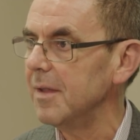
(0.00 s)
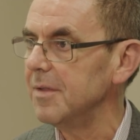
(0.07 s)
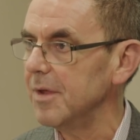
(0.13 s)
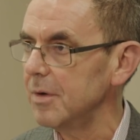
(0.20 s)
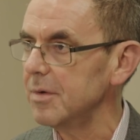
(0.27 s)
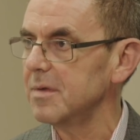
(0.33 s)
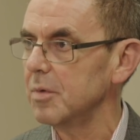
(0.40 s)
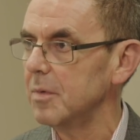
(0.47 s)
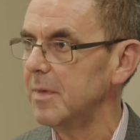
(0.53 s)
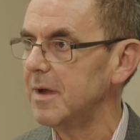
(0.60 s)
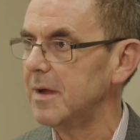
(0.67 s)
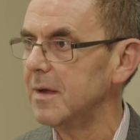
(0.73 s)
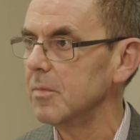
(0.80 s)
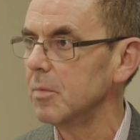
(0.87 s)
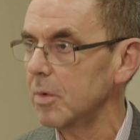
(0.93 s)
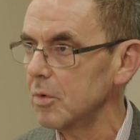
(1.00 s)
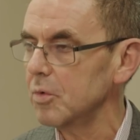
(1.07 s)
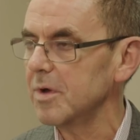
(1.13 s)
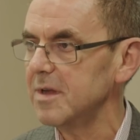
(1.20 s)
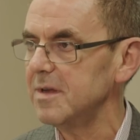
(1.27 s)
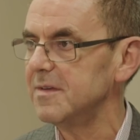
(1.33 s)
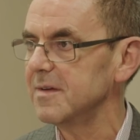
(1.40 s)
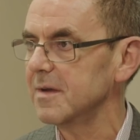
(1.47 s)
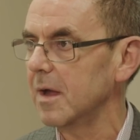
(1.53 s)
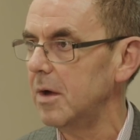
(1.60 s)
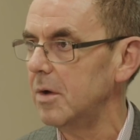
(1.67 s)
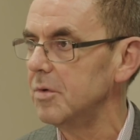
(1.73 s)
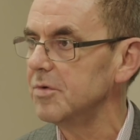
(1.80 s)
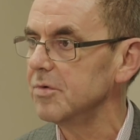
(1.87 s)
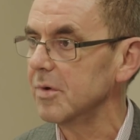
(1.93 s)
those women will need to
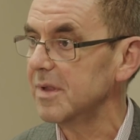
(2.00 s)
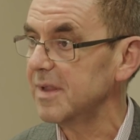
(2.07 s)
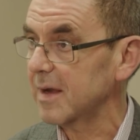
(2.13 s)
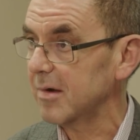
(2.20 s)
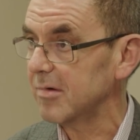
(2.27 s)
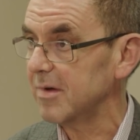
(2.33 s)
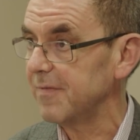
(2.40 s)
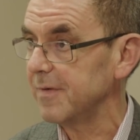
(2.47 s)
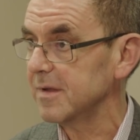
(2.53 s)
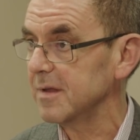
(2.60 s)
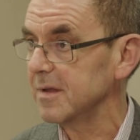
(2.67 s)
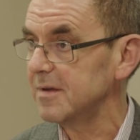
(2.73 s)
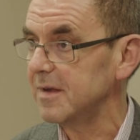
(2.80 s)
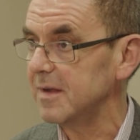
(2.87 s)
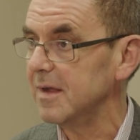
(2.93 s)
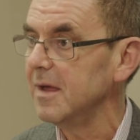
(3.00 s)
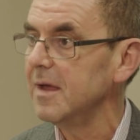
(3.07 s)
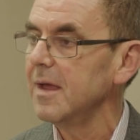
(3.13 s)
go to a secondary facility.